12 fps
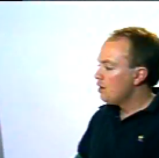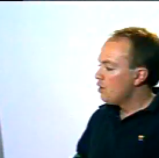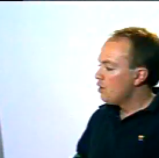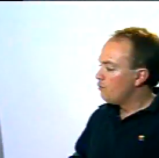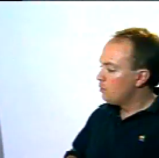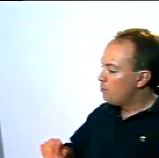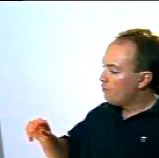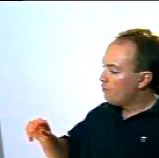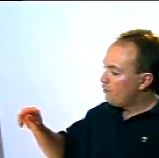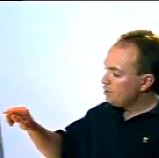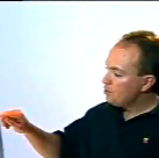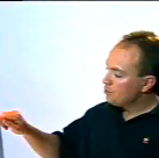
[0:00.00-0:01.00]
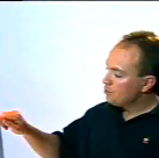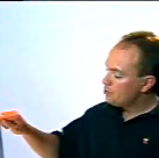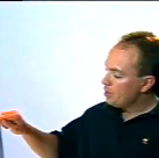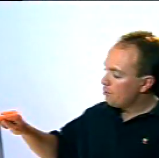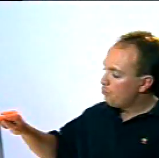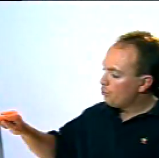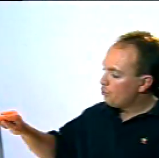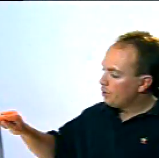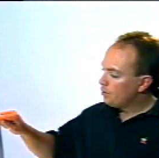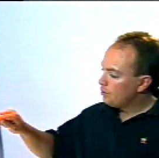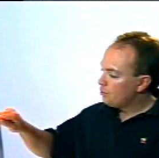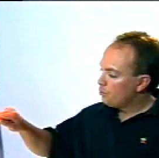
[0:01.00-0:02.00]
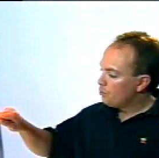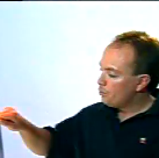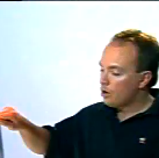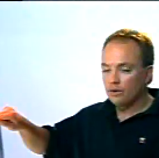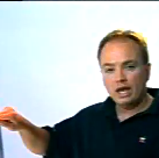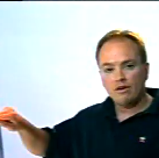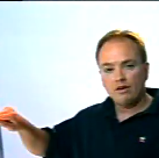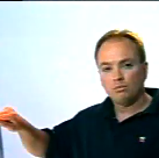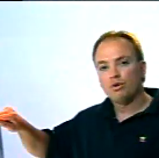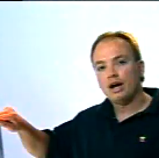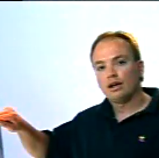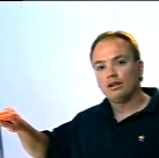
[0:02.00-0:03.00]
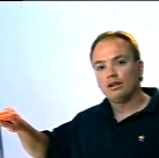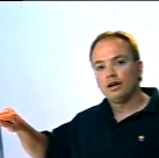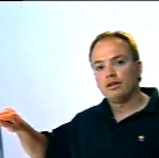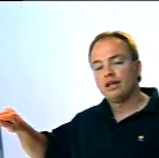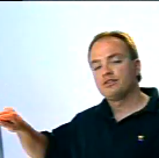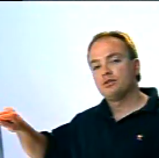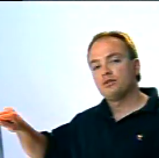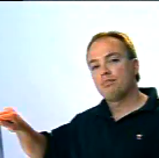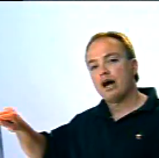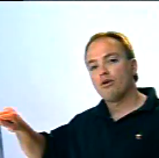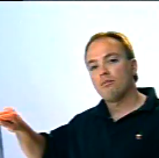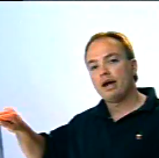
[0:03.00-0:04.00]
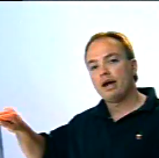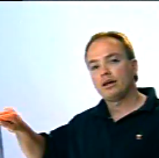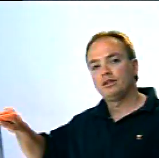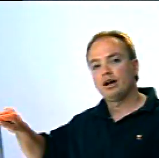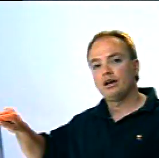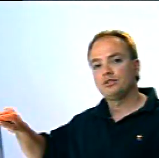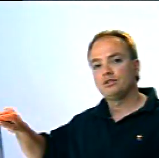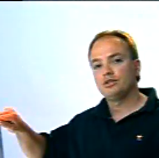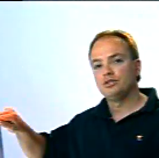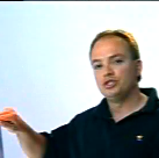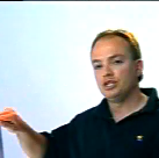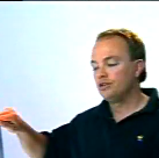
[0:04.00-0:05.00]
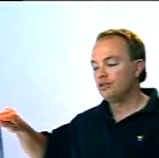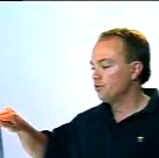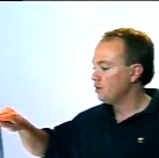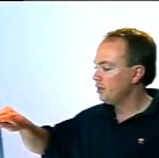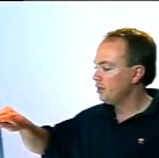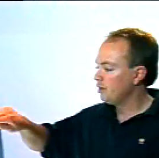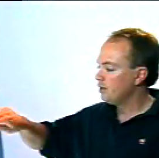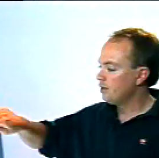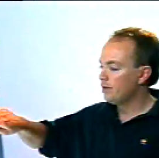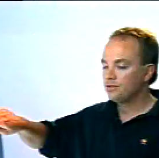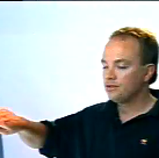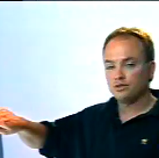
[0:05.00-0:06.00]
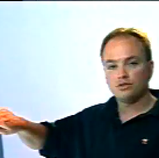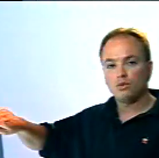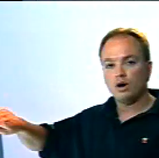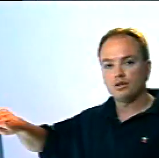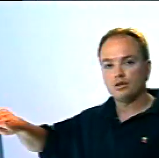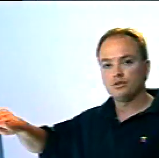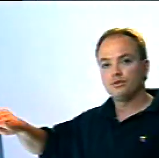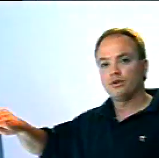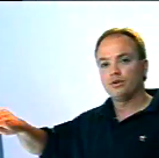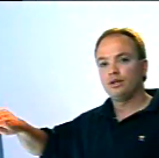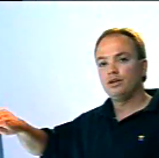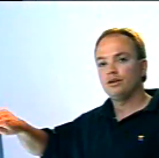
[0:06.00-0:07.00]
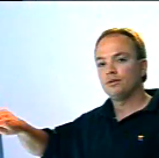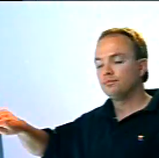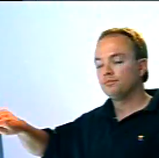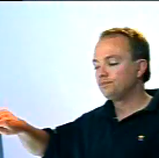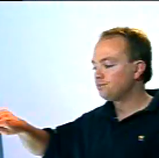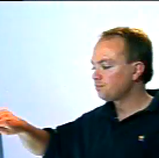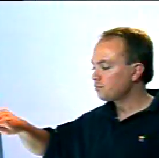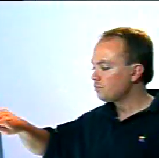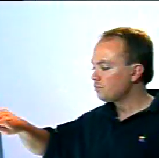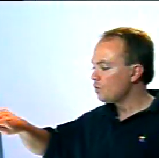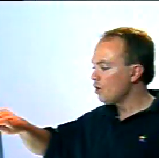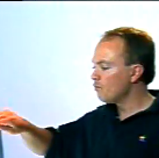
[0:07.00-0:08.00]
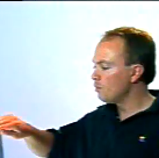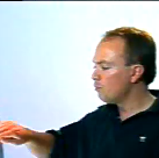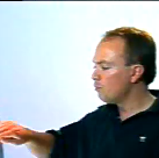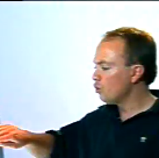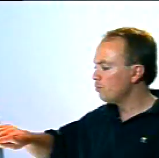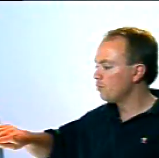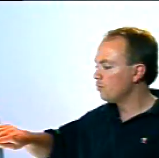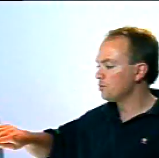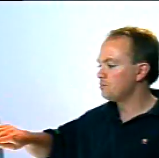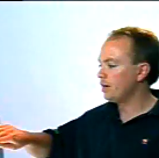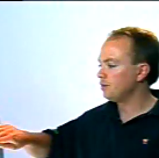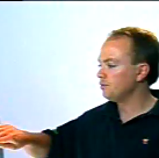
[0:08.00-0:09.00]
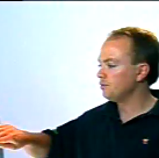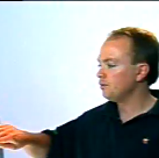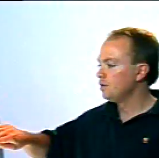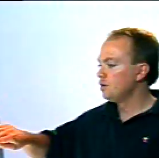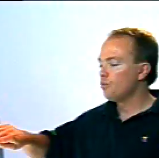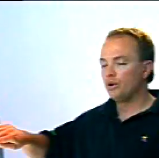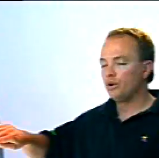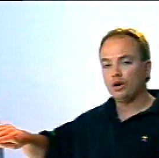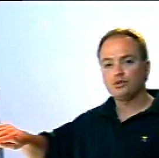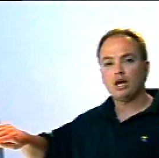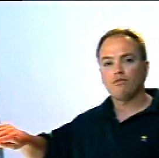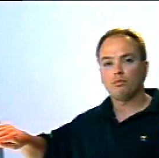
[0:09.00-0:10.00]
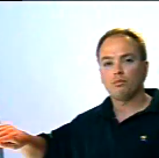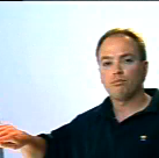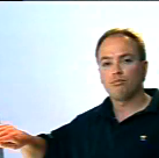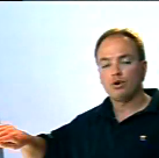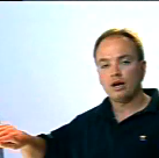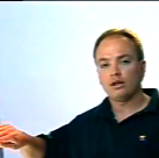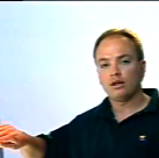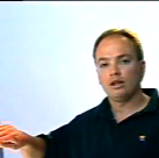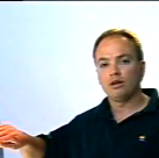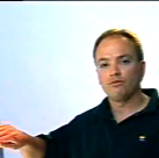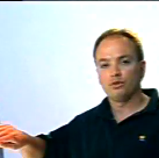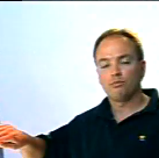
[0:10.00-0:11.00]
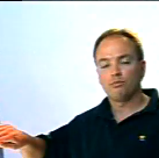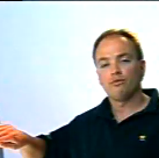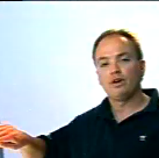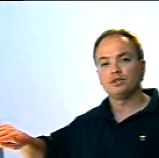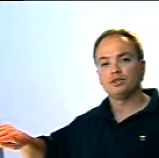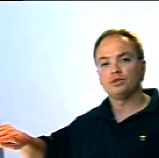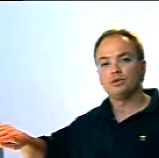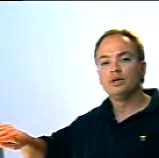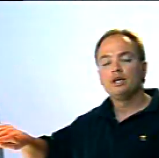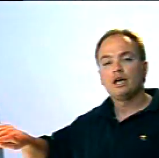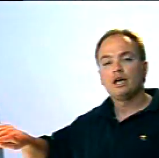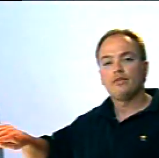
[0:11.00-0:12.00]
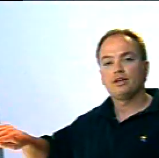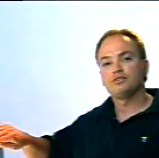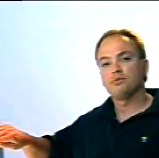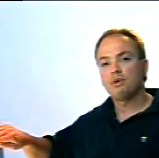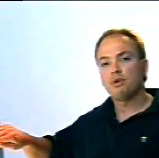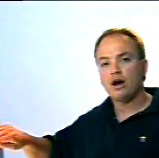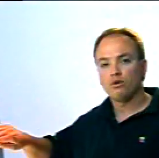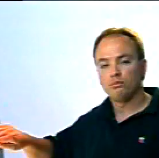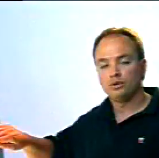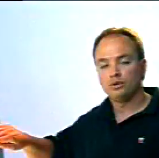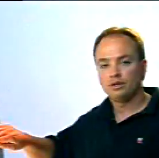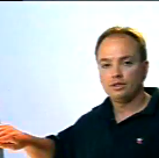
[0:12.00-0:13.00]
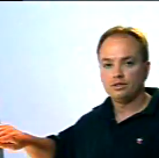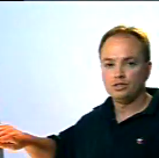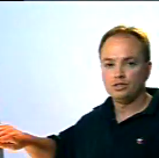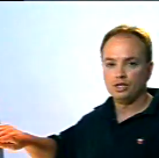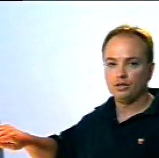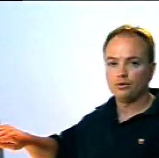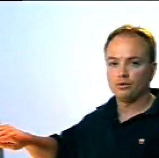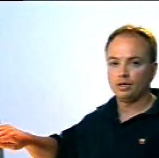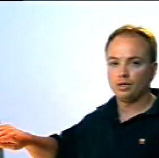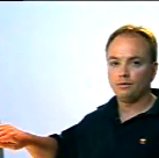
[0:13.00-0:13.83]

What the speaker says: From a professional standpoint, we already have a product line. That's the Power Macintosh G3, and that's this quadrant right here. From a portable perspective, we also have a product line for the professional, and that's the PowerBook G3.